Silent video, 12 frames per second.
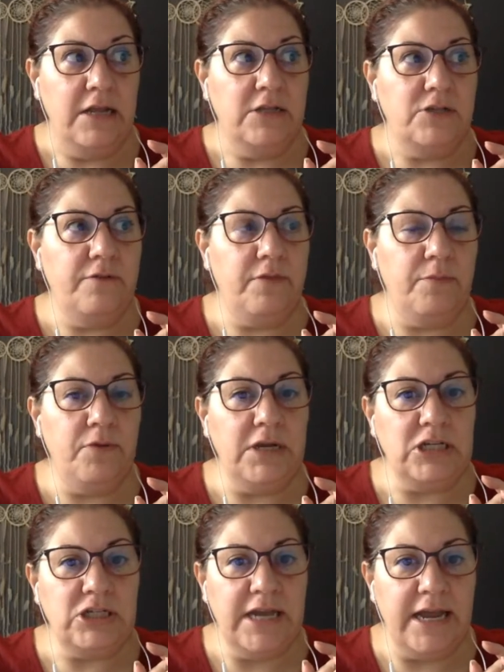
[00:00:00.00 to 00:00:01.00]
So if the
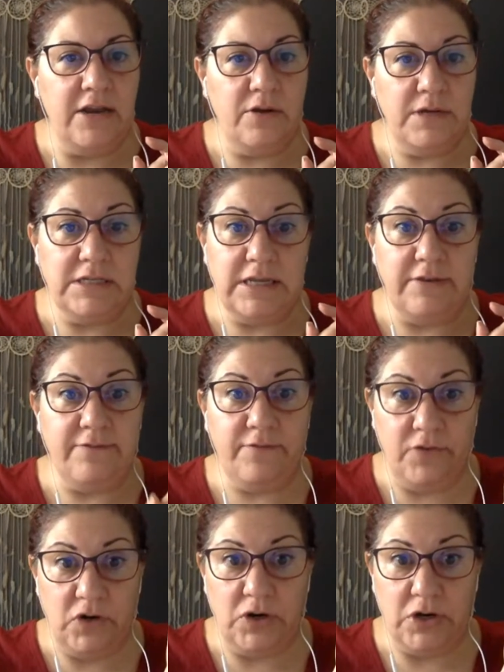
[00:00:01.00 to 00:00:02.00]
pre-shadow is in
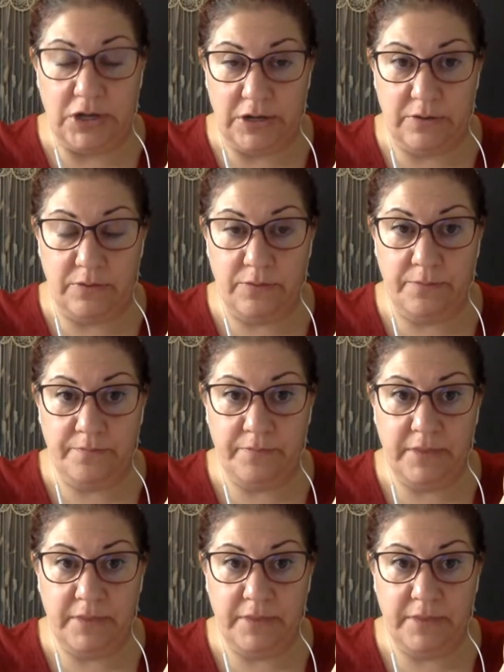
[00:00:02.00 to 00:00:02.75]
Virgo,